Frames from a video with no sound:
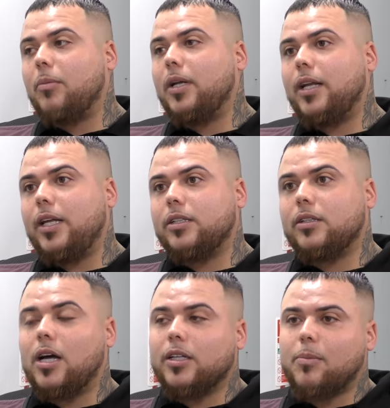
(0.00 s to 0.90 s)
You know, I mean, they need to
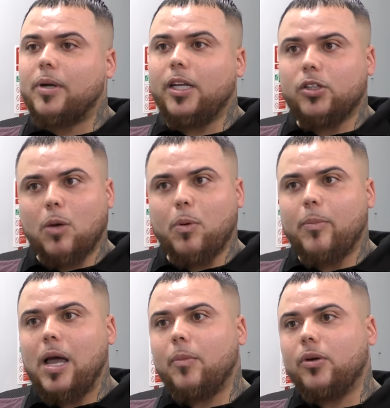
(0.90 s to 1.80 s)
start something needs to
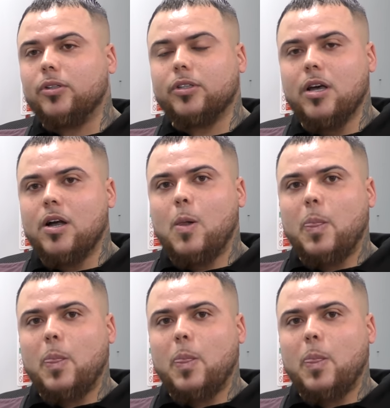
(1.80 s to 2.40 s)
happen back because